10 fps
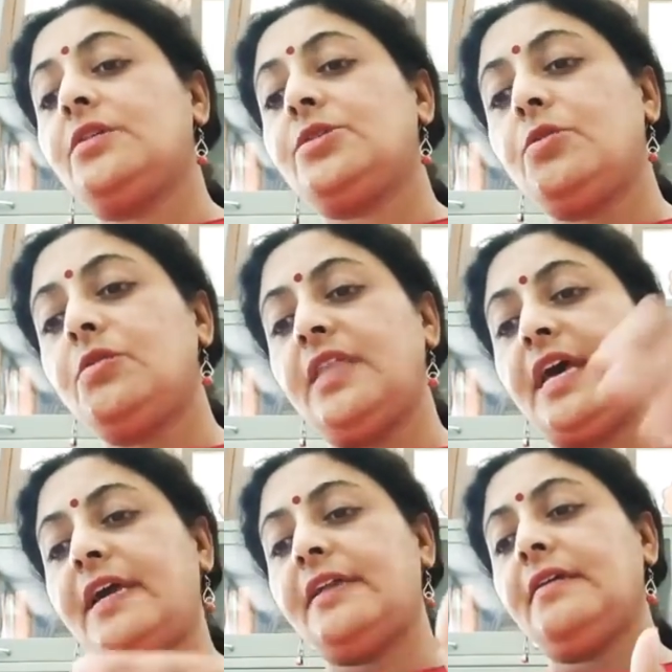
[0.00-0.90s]
so
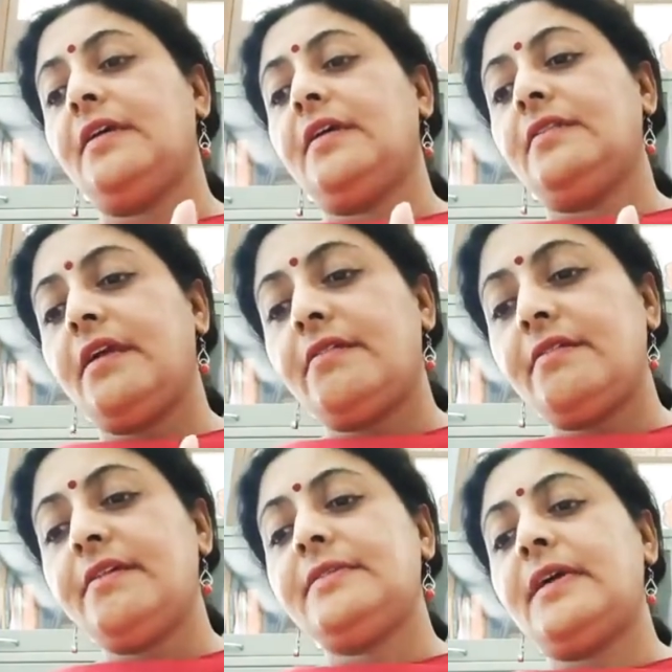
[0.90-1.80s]
that there
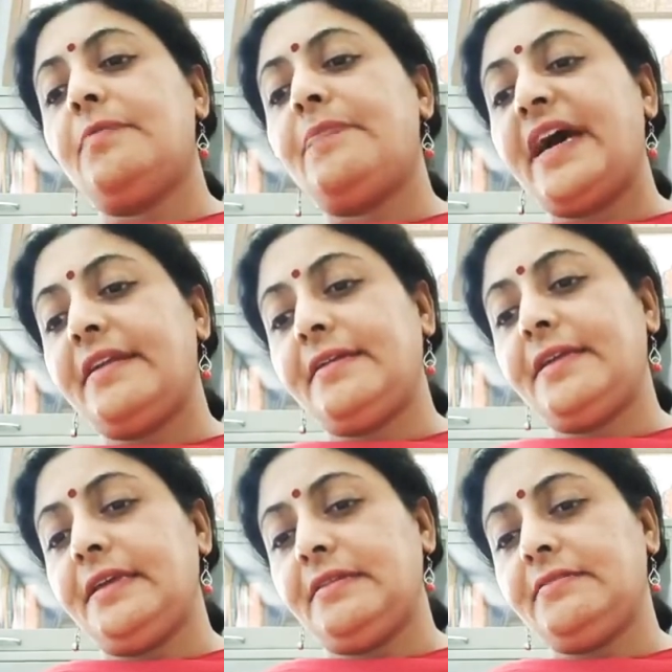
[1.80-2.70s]
is a
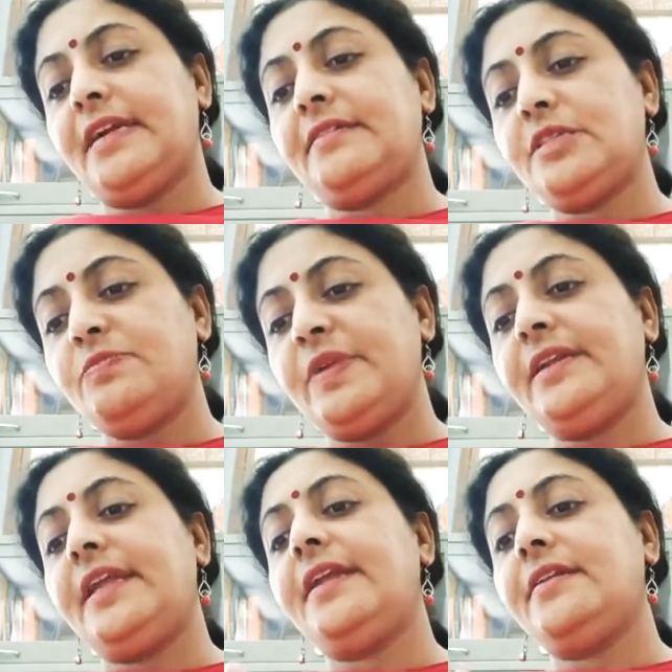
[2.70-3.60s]
parity that is
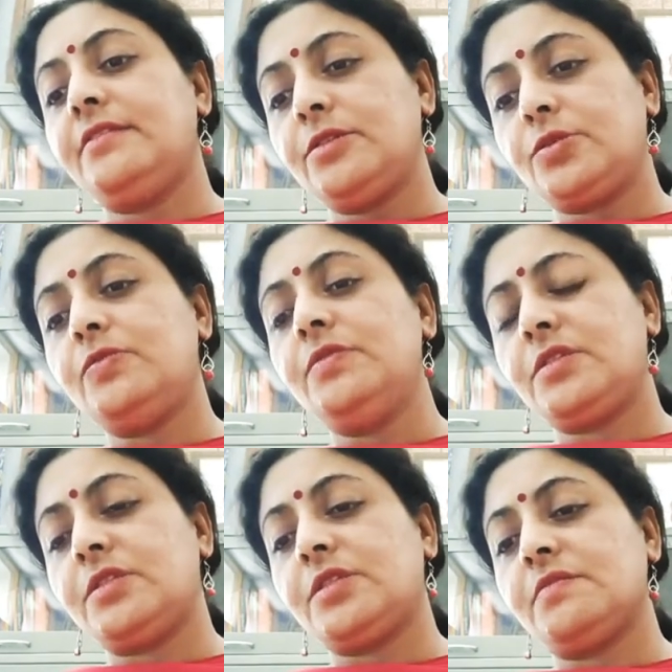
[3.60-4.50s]
maintained in the school
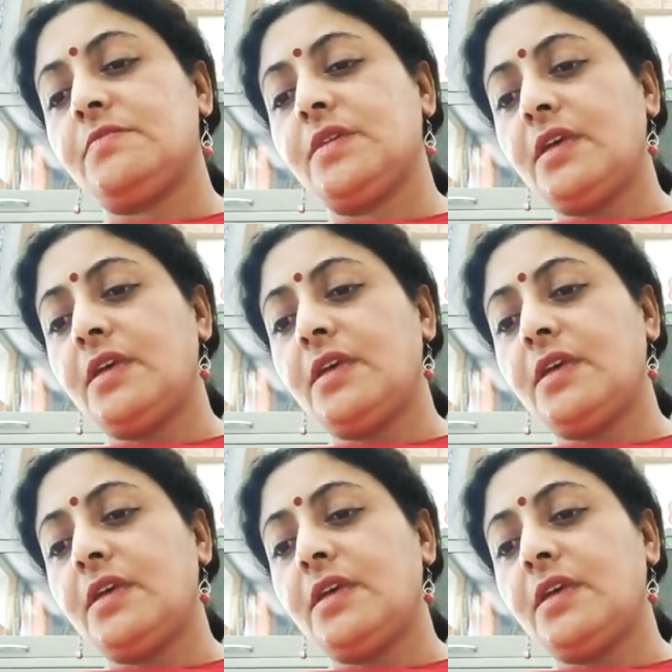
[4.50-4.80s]
system.